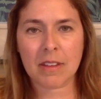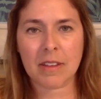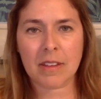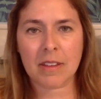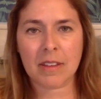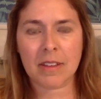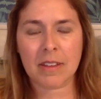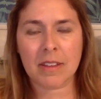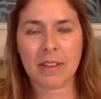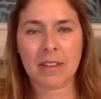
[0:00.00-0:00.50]

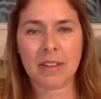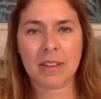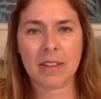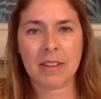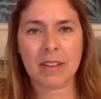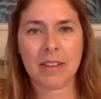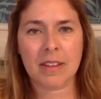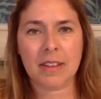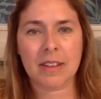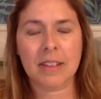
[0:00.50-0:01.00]

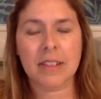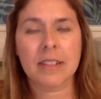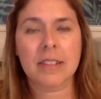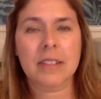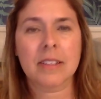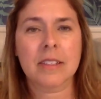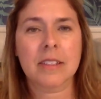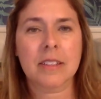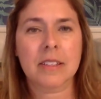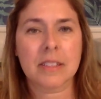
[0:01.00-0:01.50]

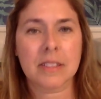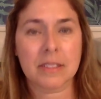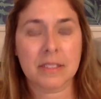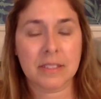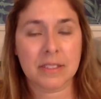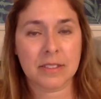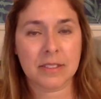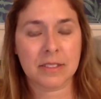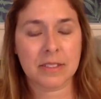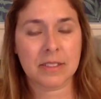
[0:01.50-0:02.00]

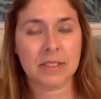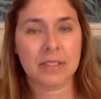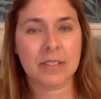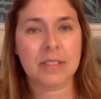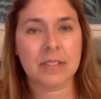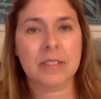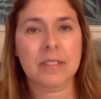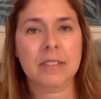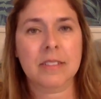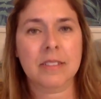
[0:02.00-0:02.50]

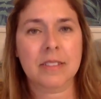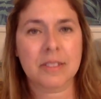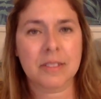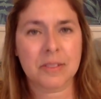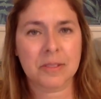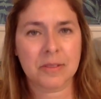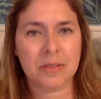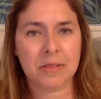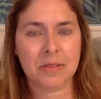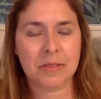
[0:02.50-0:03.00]

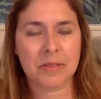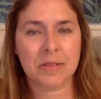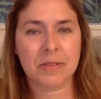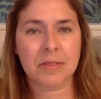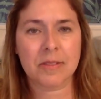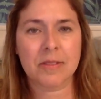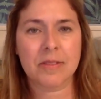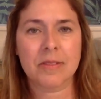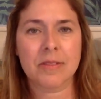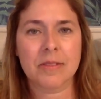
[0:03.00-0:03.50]
(silent)